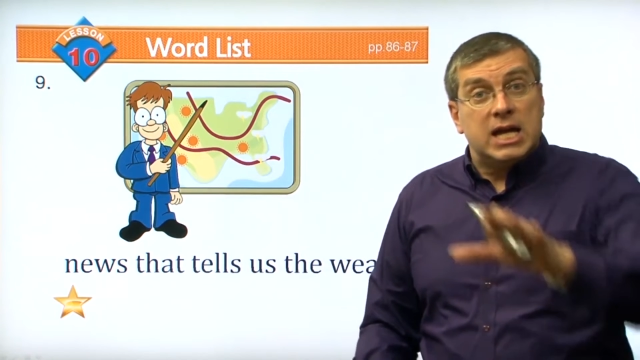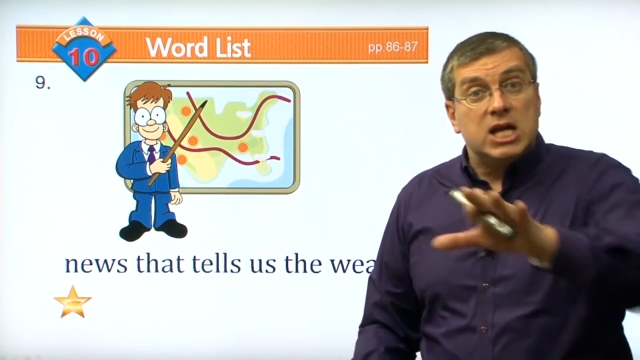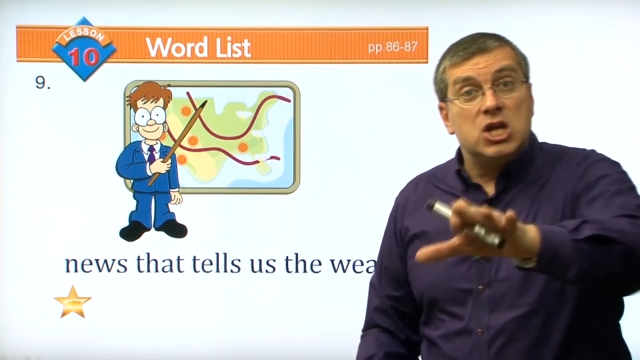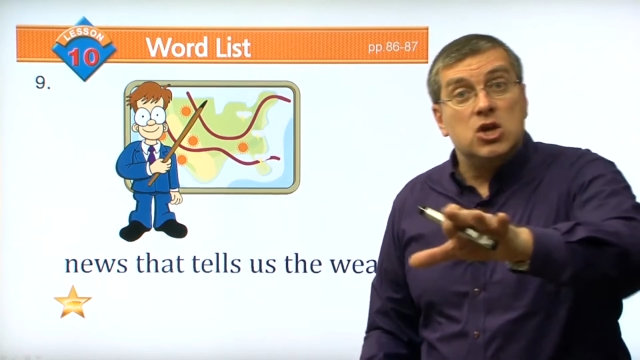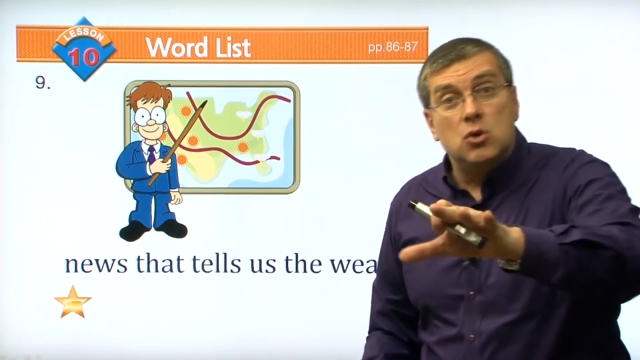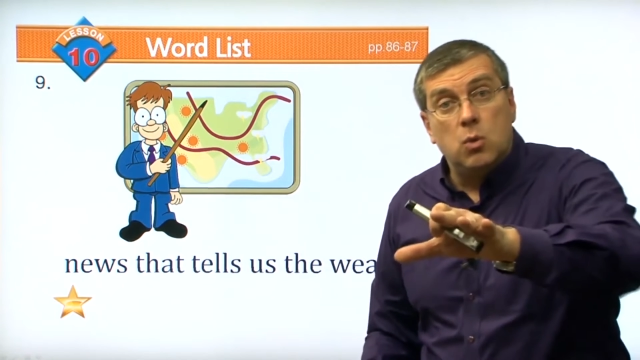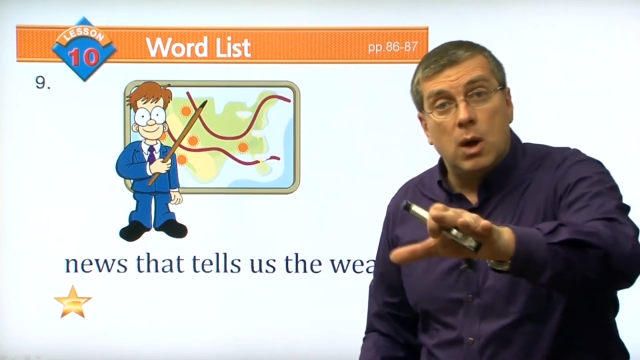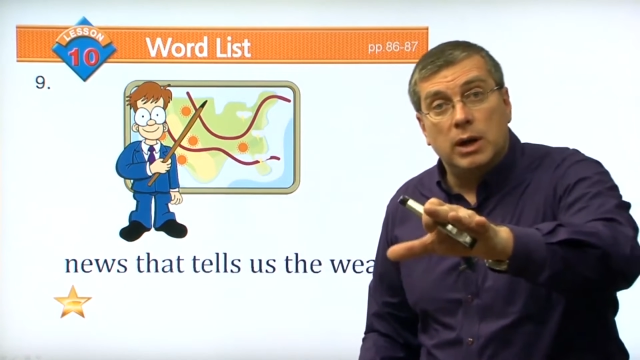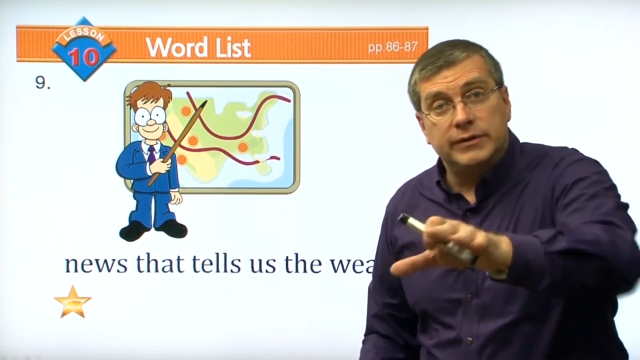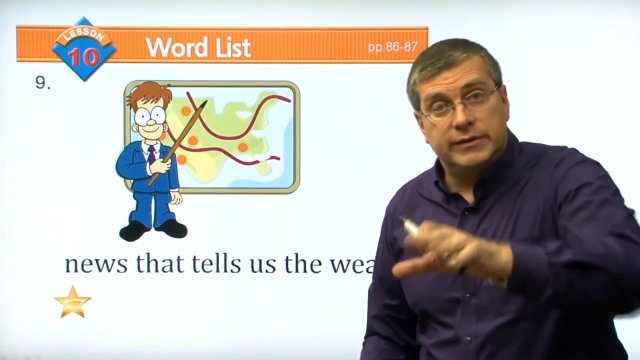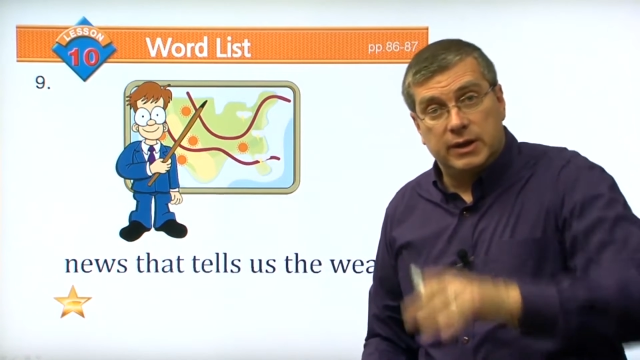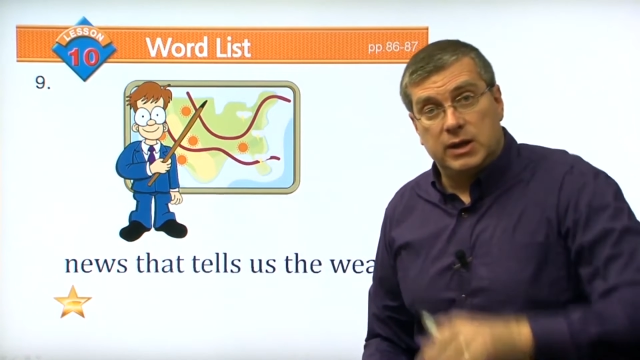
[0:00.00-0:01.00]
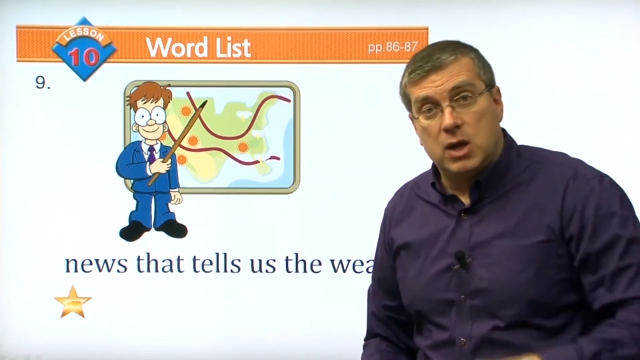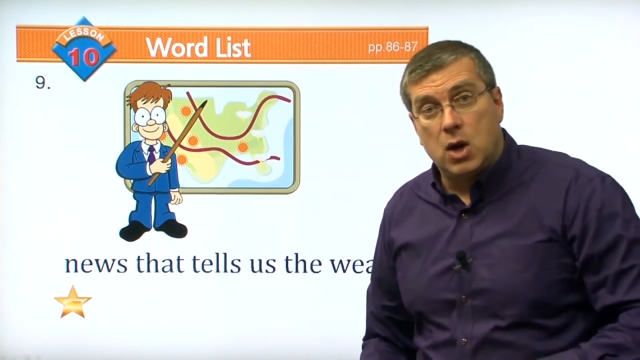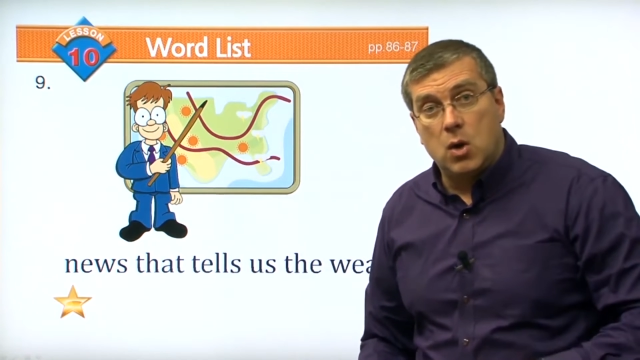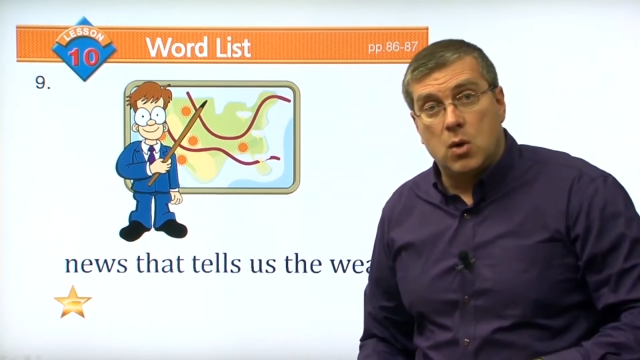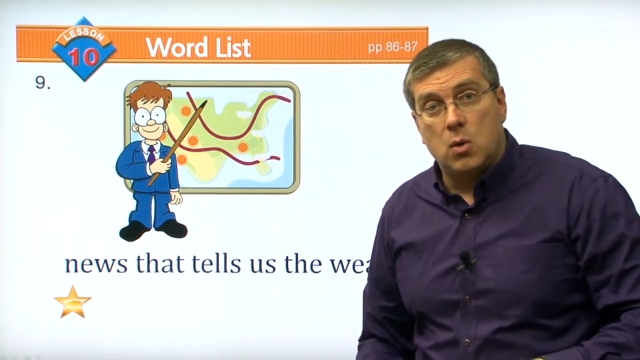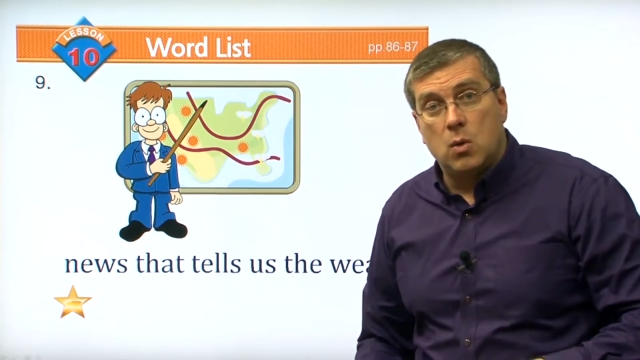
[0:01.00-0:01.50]
You want to
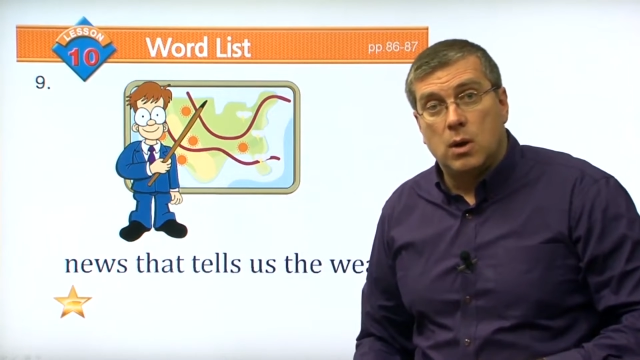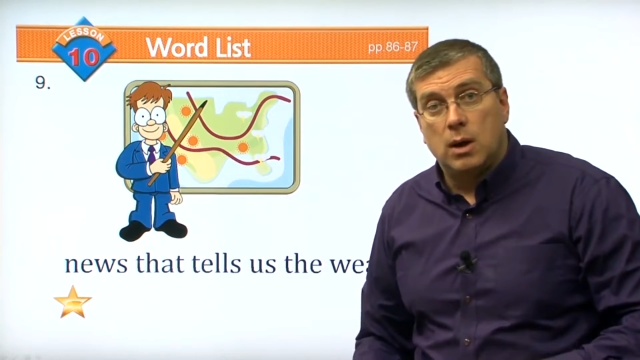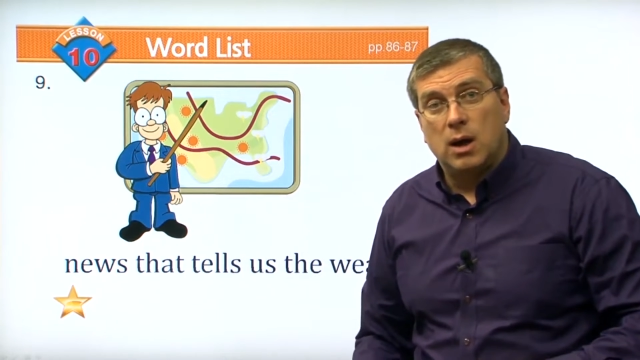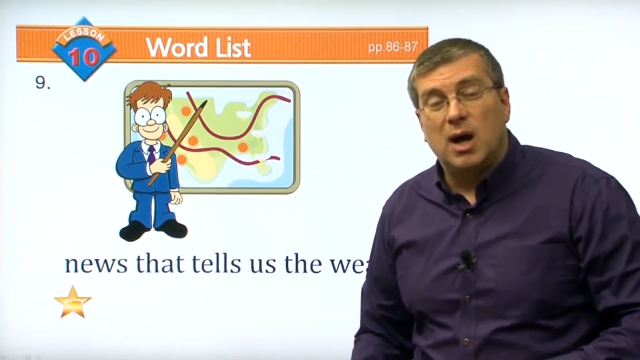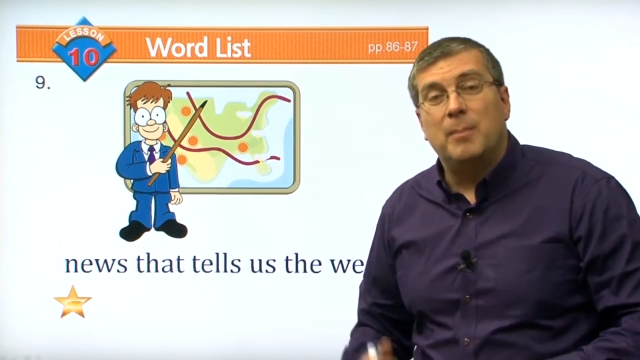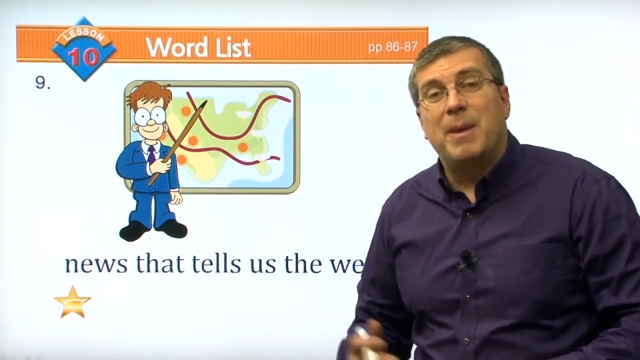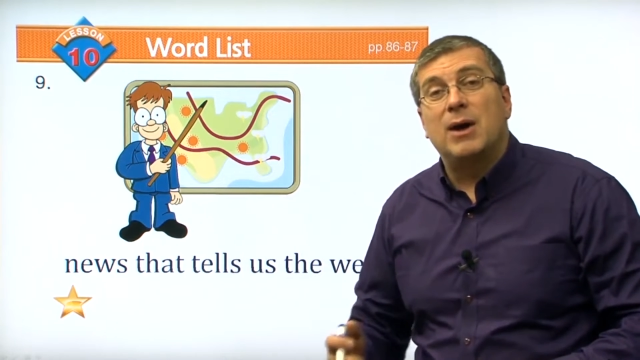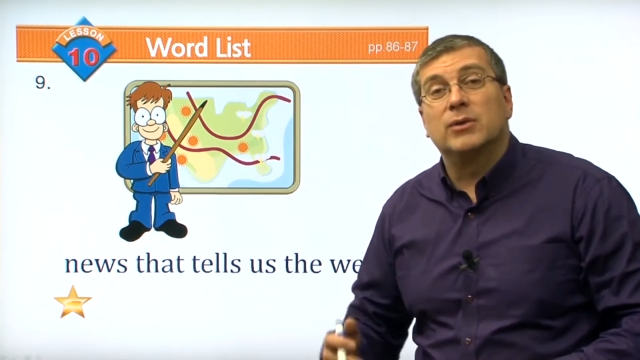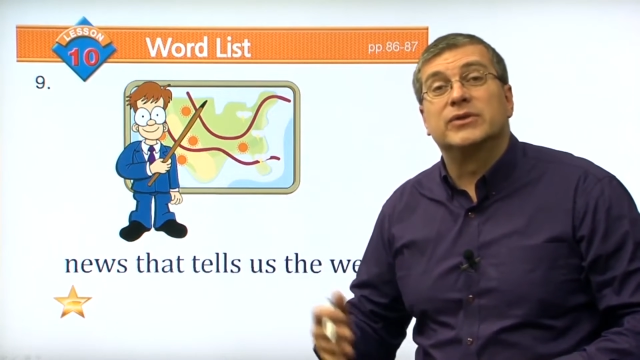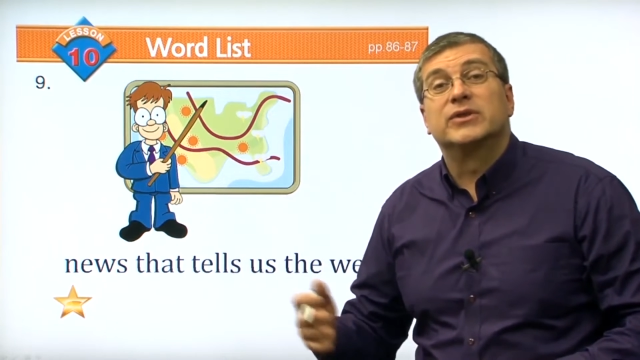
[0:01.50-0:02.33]
know about